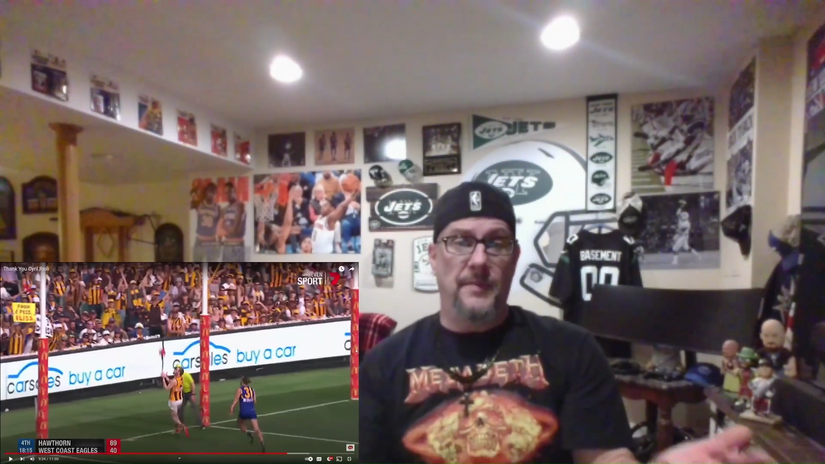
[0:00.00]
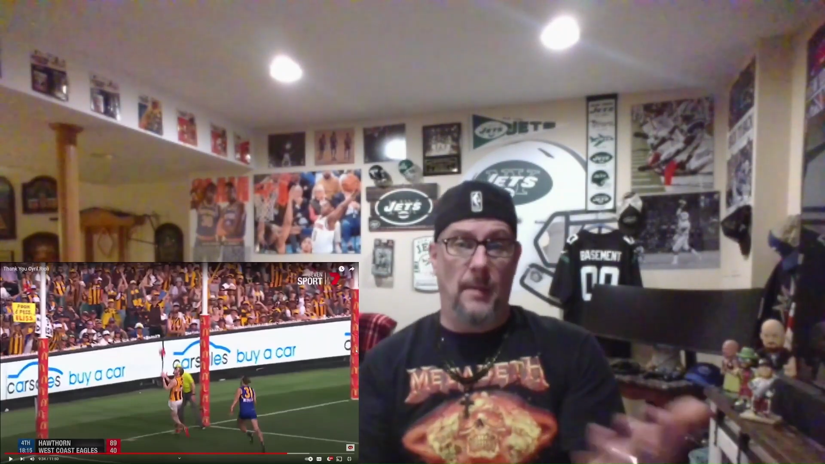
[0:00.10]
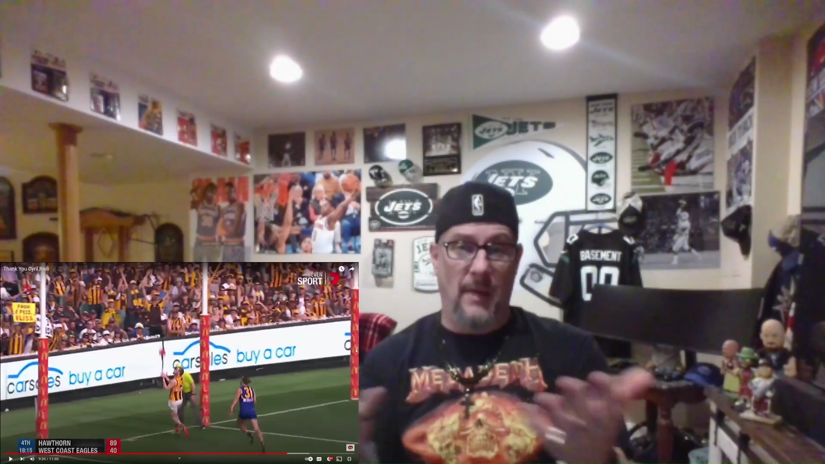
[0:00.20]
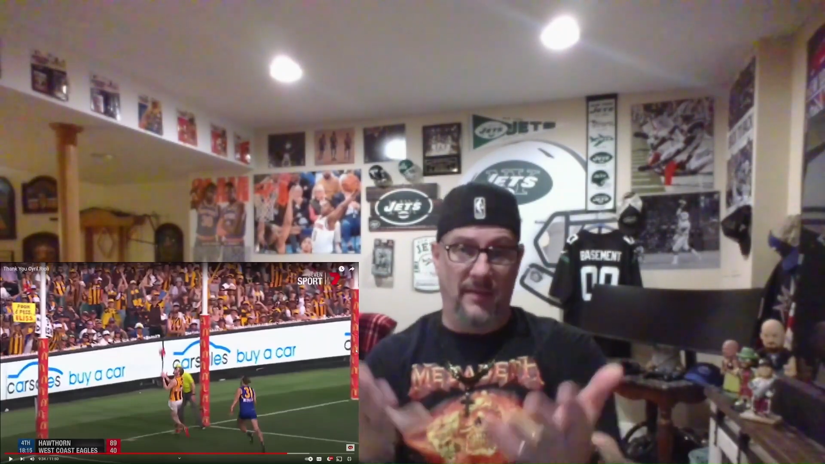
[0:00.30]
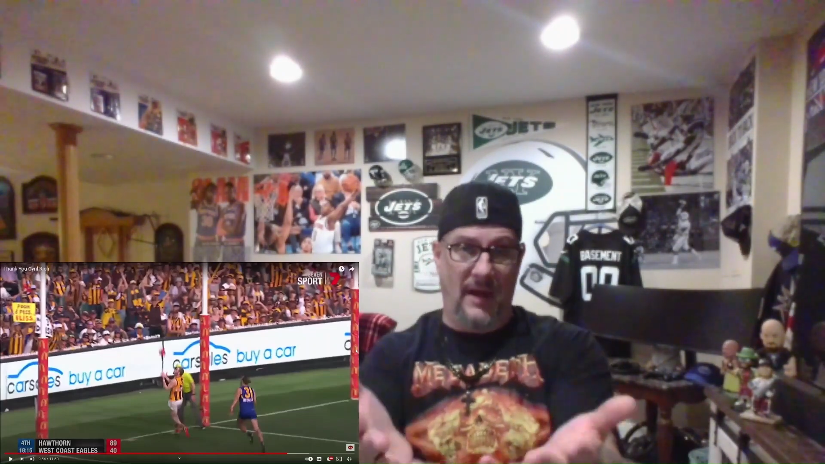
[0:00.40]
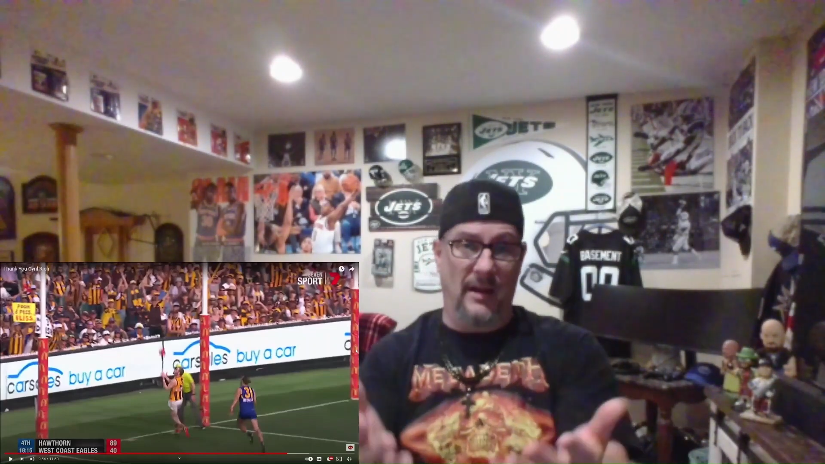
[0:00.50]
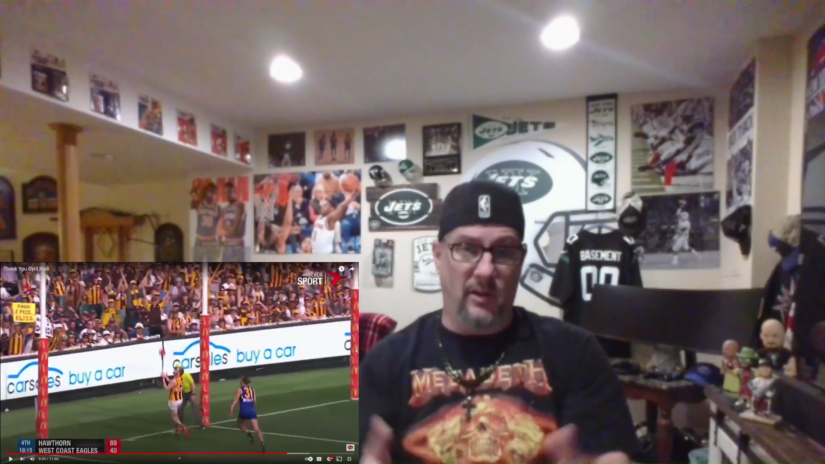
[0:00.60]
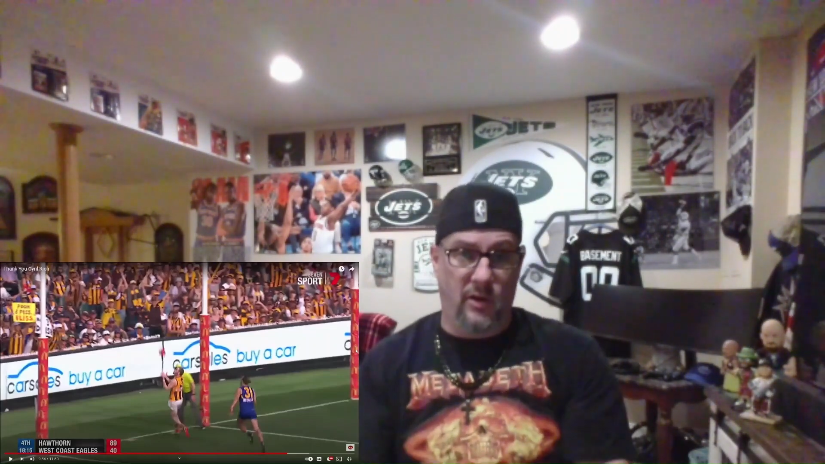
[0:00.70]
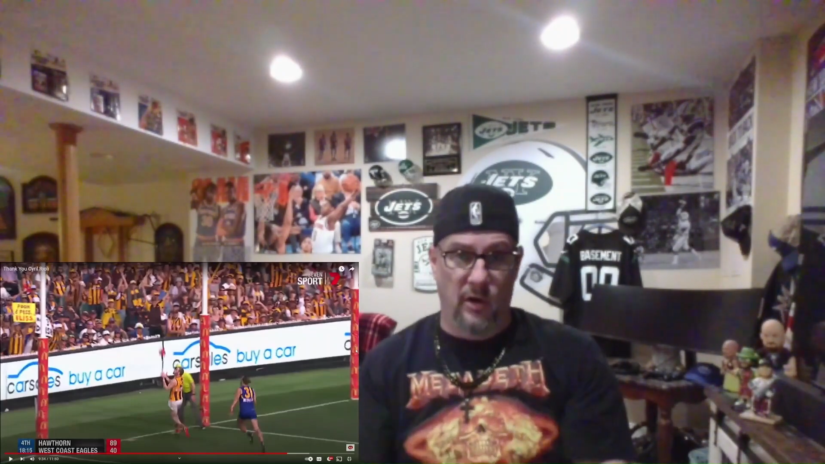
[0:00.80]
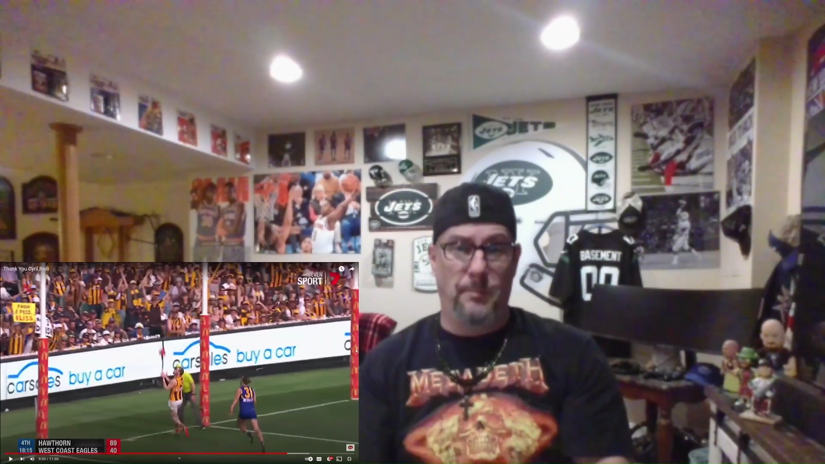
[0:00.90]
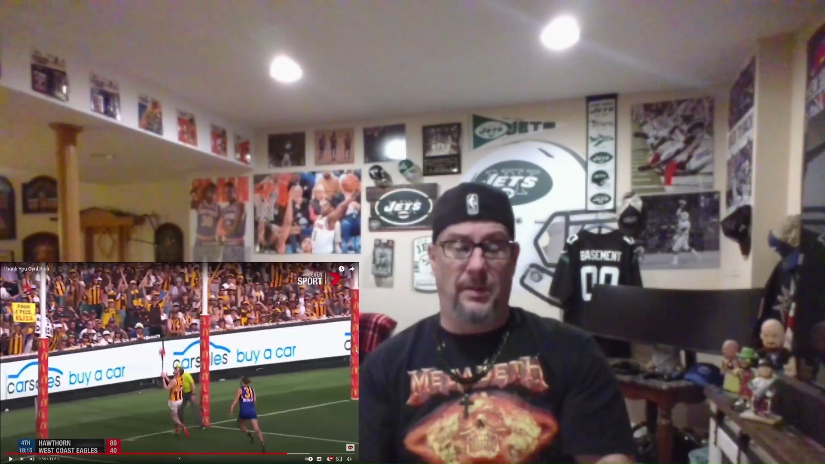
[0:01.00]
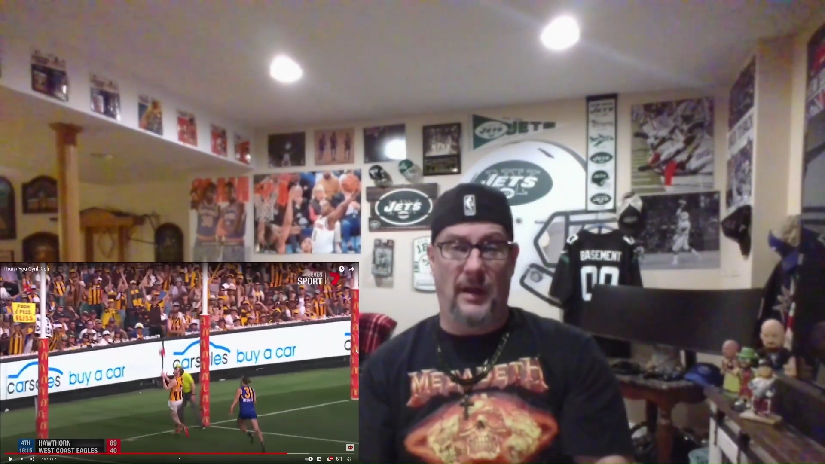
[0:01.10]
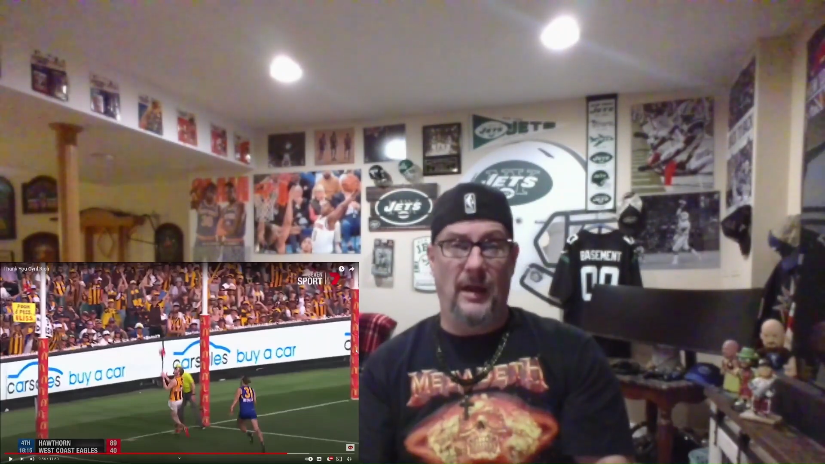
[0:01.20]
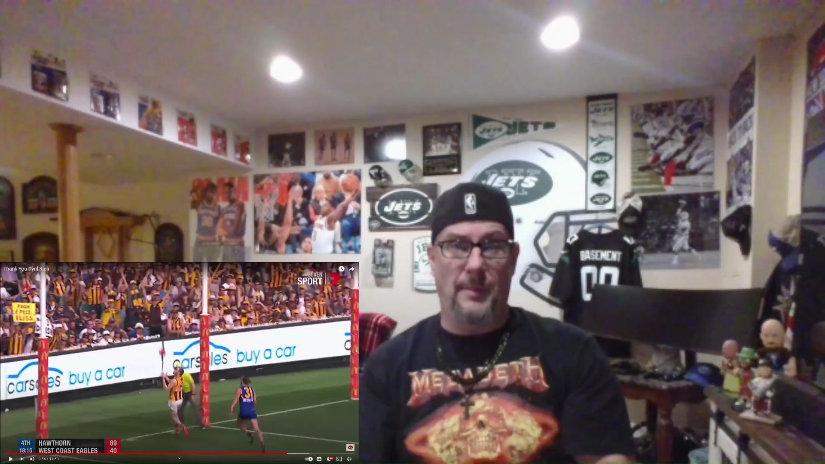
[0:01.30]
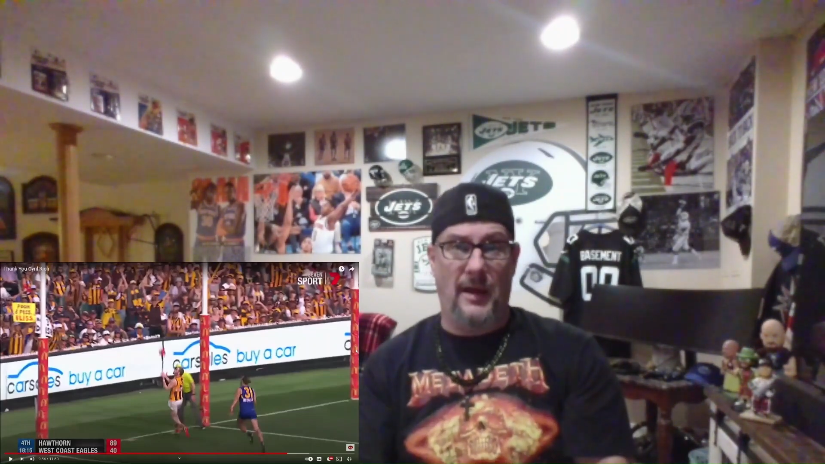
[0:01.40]
that made that a good
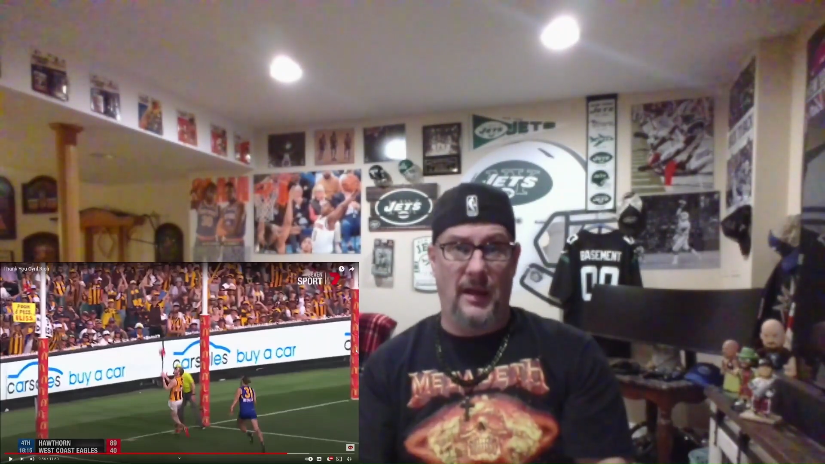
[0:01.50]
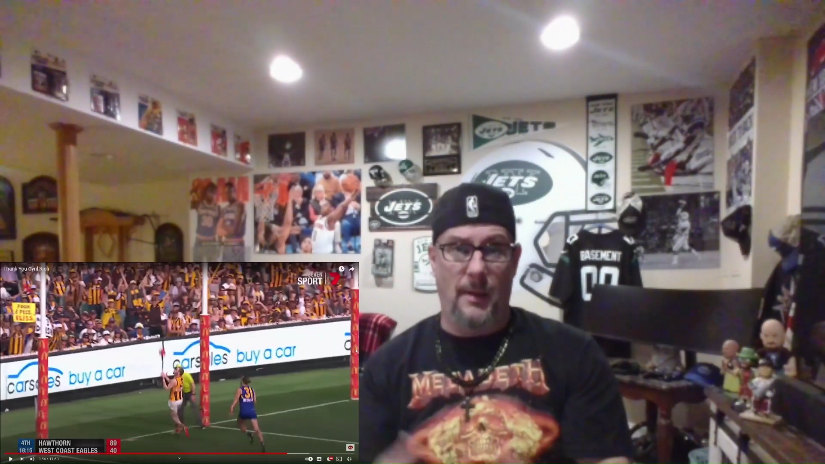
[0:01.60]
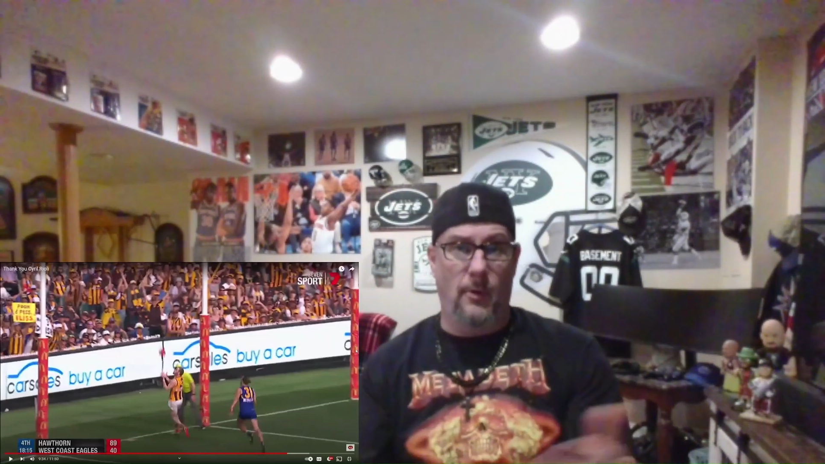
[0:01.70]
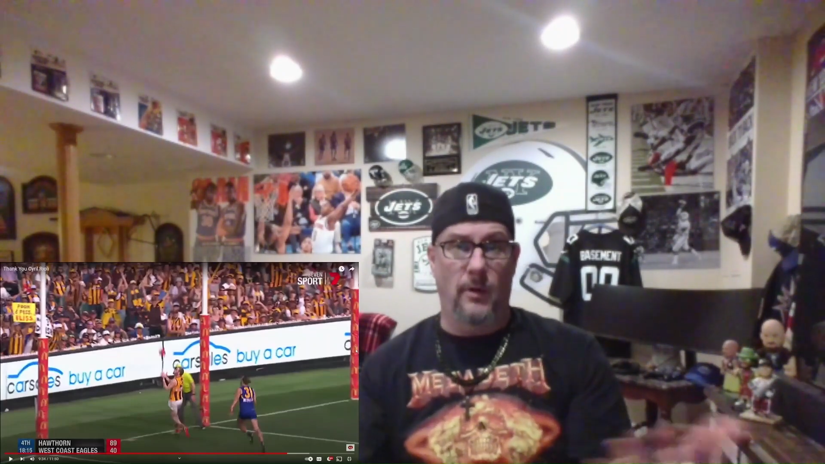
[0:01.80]
play by him,